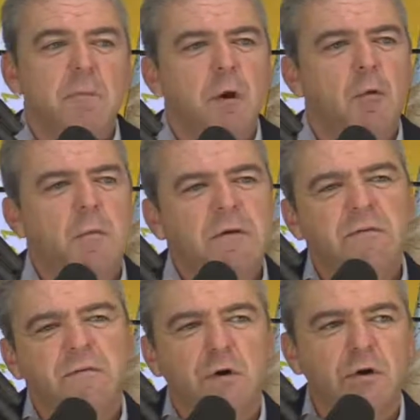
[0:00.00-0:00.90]
But when we
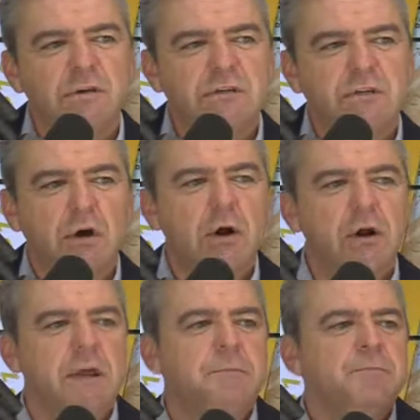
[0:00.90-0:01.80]
first
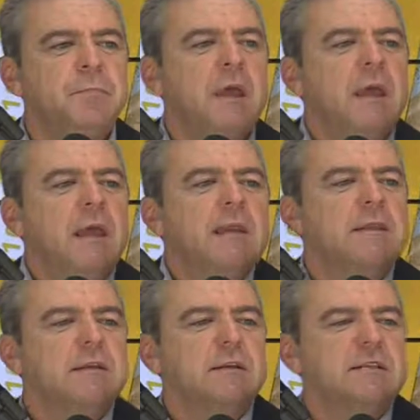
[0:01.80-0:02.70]
started,
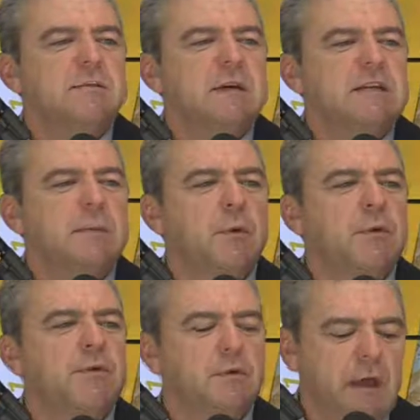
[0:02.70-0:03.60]
the switchboard
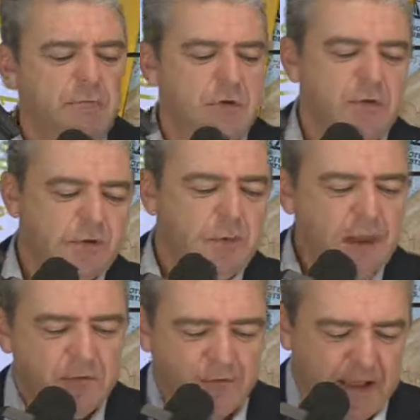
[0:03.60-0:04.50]
that you have over there, as a
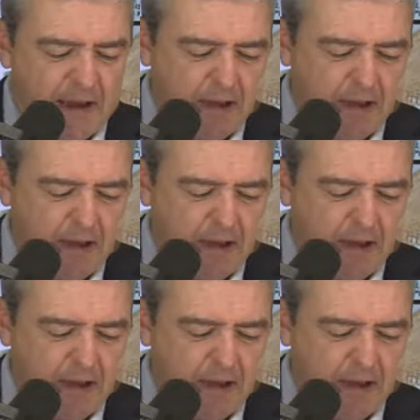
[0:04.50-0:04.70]
matter of fact,